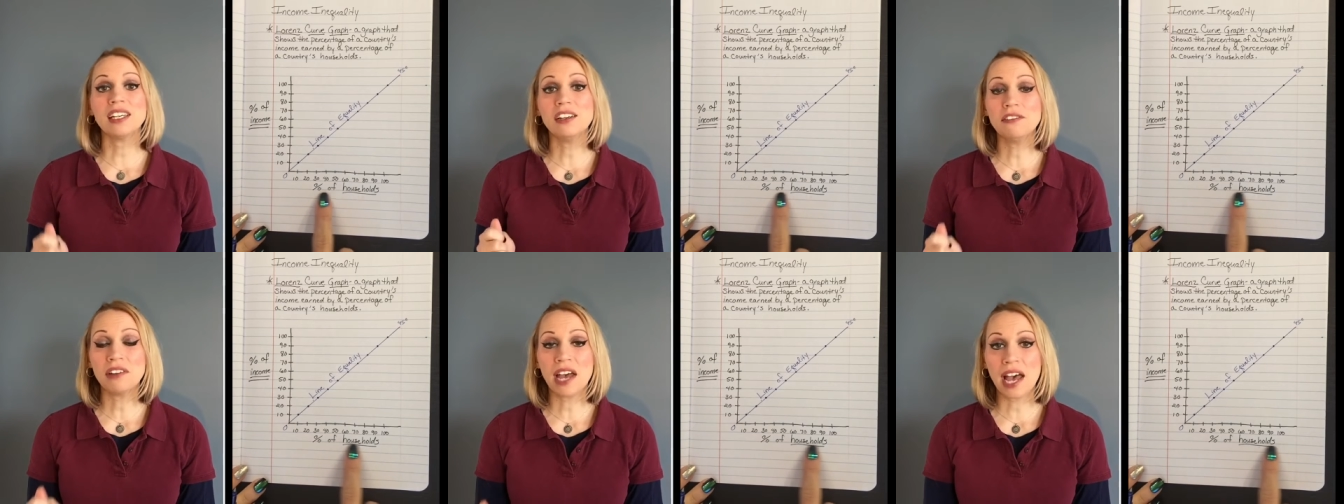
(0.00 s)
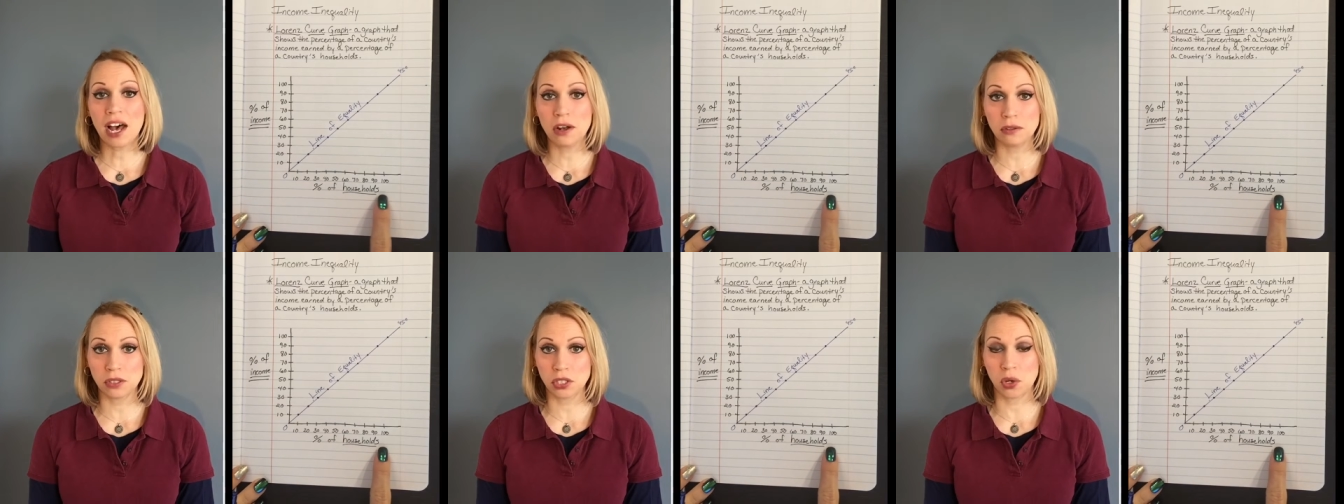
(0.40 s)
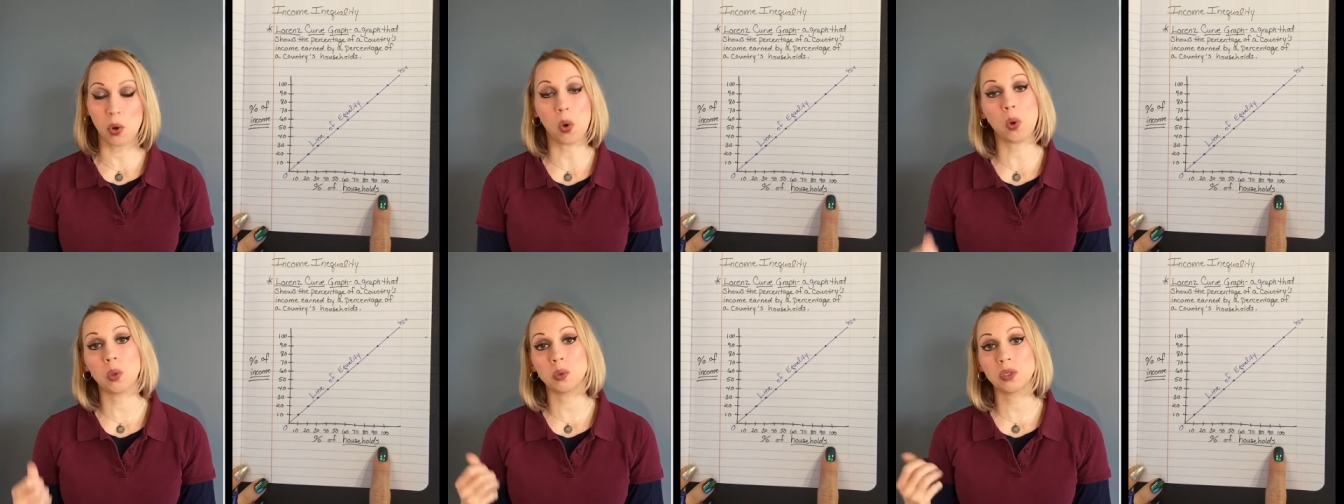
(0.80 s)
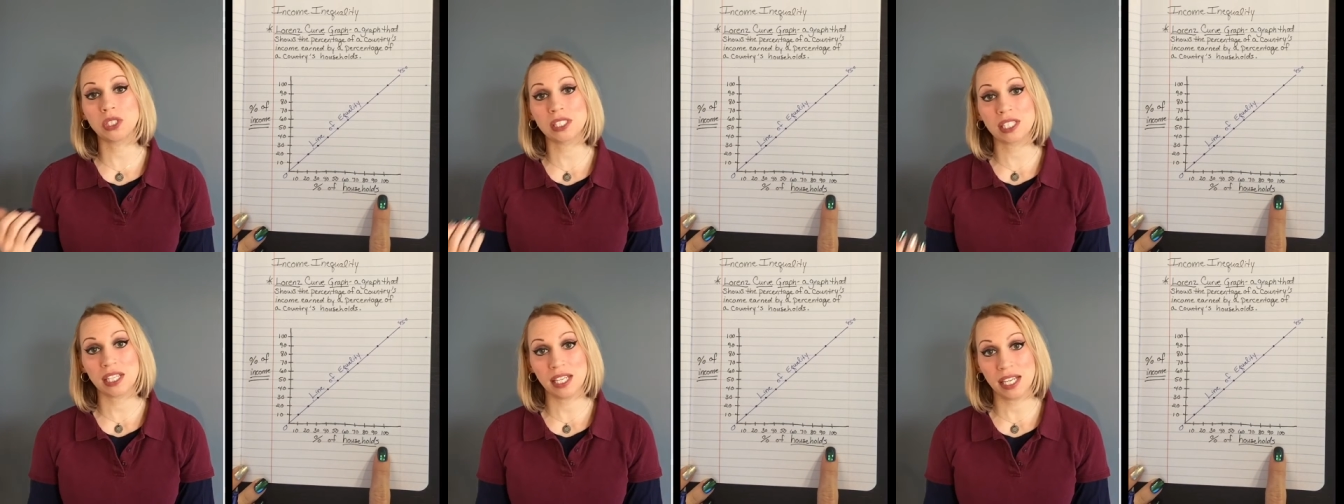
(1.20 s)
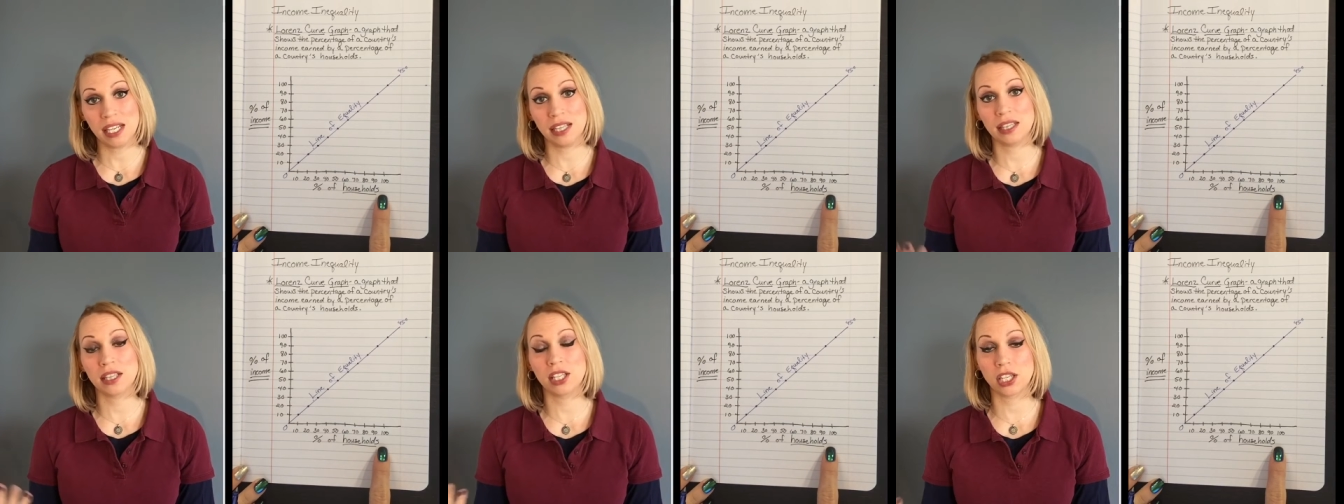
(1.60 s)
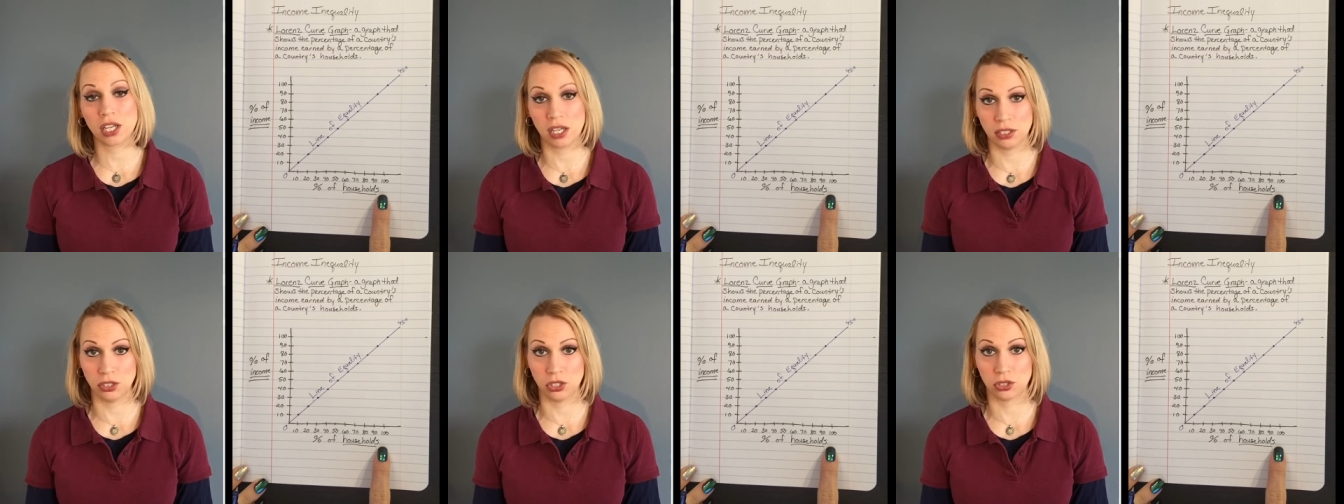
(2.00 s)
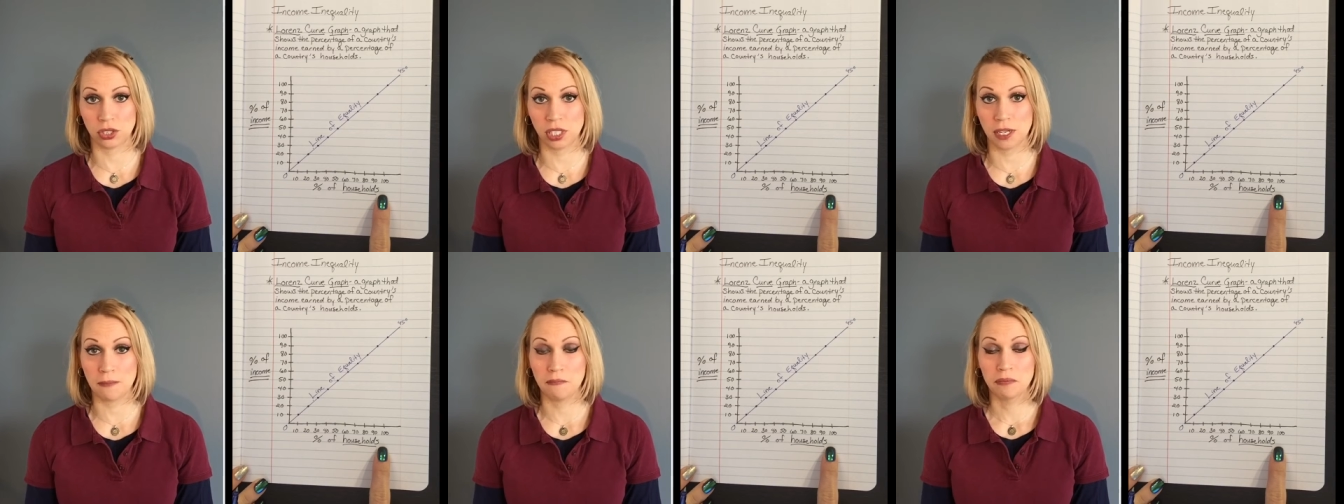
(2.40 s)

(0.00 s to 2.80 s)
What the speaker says: of households in the country.